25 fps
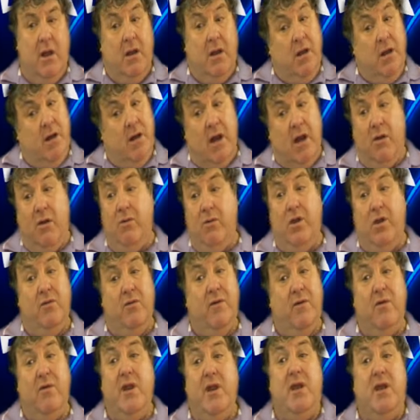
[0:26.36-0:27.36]
You know,
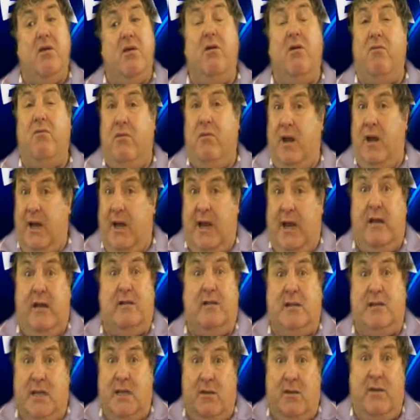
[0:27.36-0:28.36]
you've only got really now
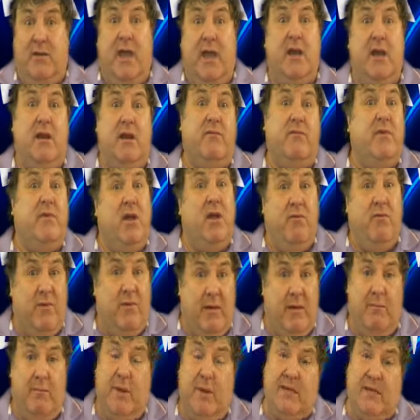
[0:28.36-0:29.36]
until the end of
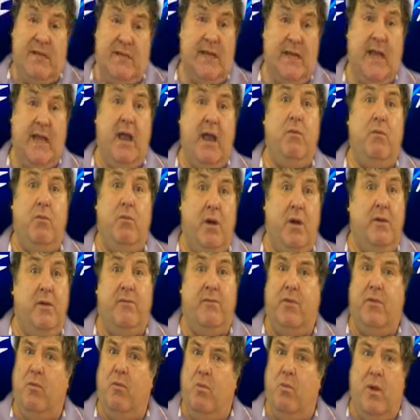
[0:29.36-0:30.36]
November to get rid
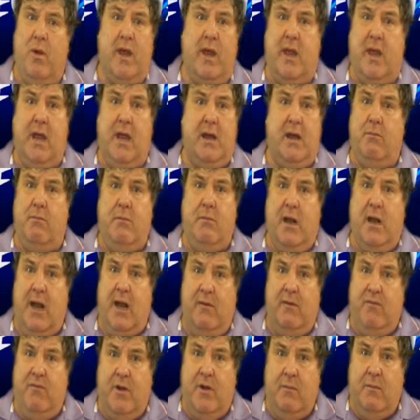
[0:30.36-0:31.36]
of the wicked and
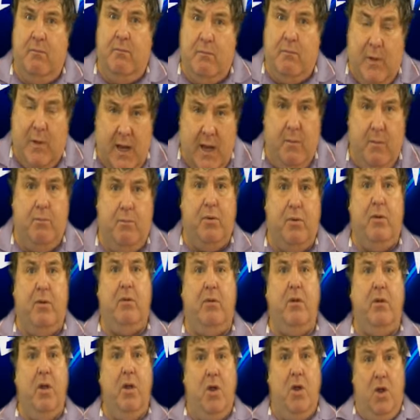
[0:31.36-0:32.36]
malevolent
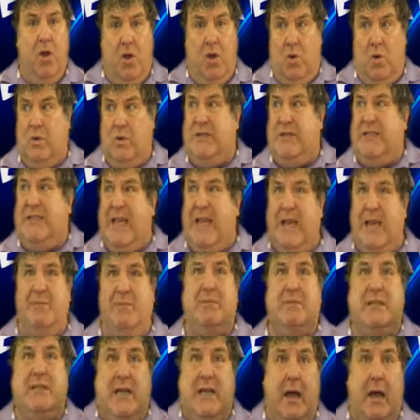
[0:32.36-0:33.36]
people who
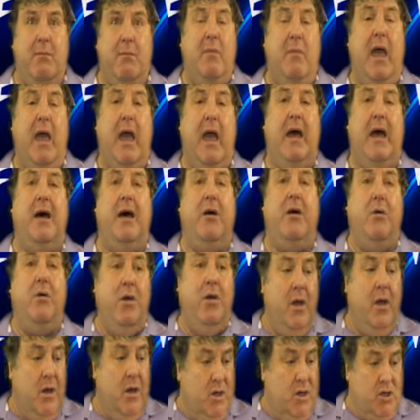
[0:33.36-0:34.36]
seem somehow
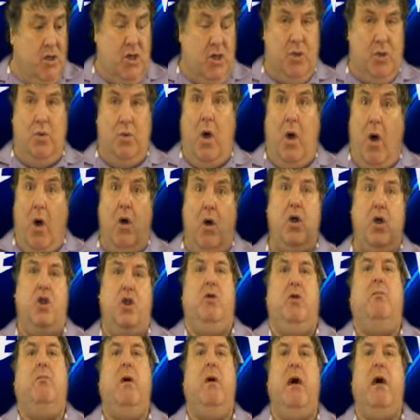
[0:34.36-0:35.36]
to
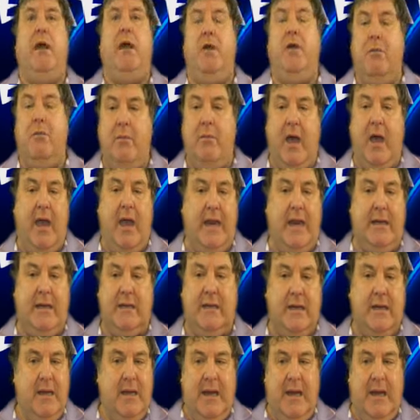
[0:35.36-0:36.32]
occupy your mind.